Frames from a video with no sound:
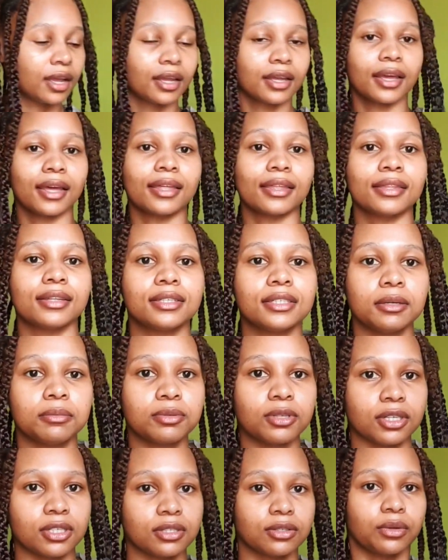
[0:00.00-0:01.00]
okay, the
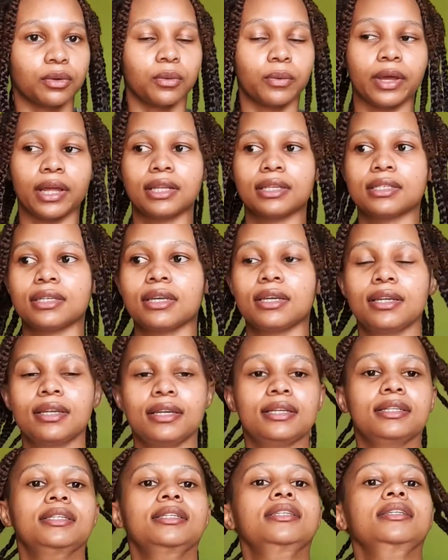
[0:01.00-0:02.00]
tips are still wet.
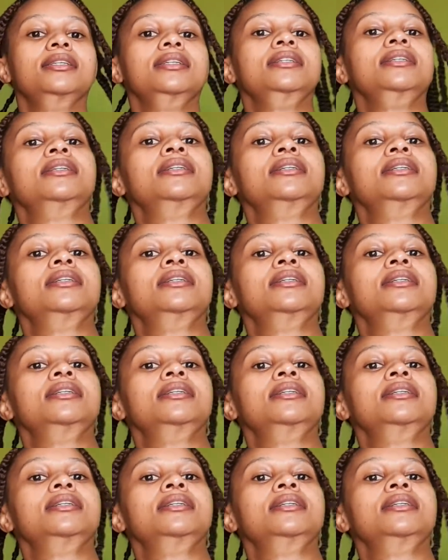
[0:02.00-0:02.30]
Let's